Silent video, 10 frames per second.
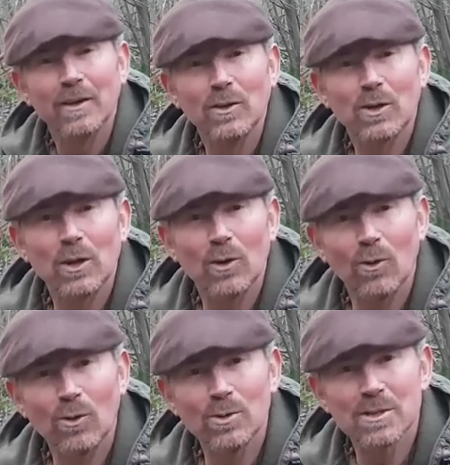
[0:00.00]
You can
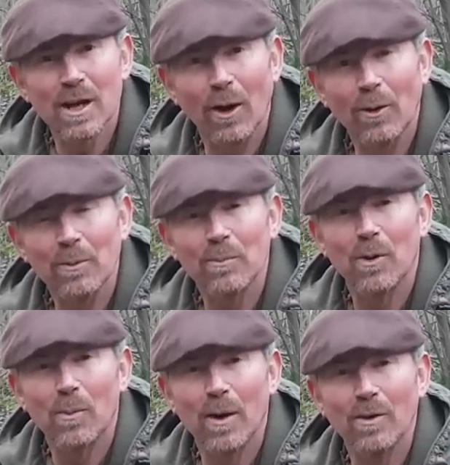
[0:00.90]
also
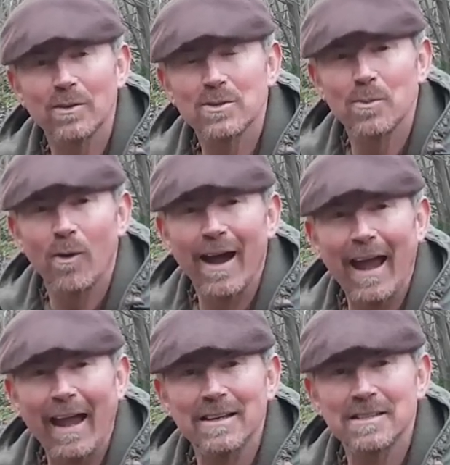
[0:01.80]
pop over to my
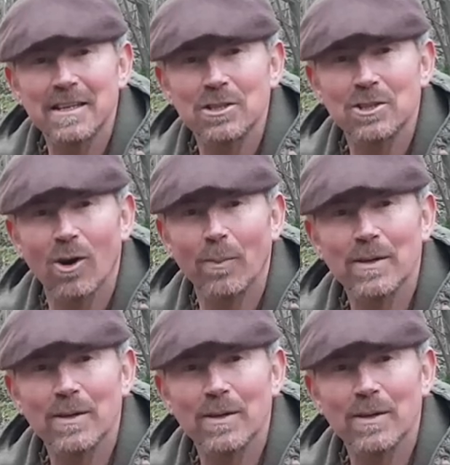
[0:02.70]
Etsy shop.